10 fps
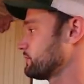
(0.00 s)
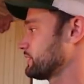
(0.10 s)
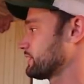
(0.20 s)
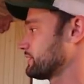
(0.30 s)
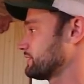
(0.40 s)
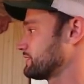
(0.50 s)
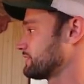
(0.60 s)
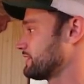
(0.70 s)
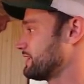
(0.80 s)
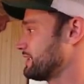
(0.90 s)

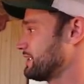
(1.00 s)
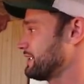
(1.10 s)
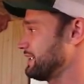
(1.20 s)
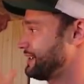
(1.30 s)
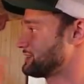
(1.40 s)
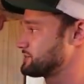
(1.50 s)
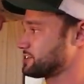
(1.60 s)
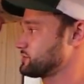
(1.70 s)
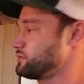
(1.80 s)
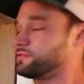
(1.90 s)
because it's
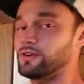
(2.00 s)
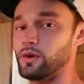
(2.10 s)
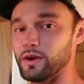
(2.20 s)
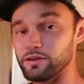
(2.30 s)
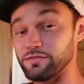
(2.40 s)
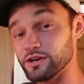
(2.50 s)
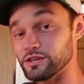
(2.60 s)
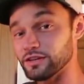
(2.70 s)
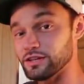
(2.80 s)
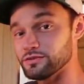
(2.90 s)
just too far away to
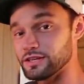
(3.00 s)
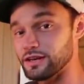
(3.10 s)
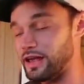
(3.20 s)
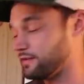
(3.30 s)
functionally use it,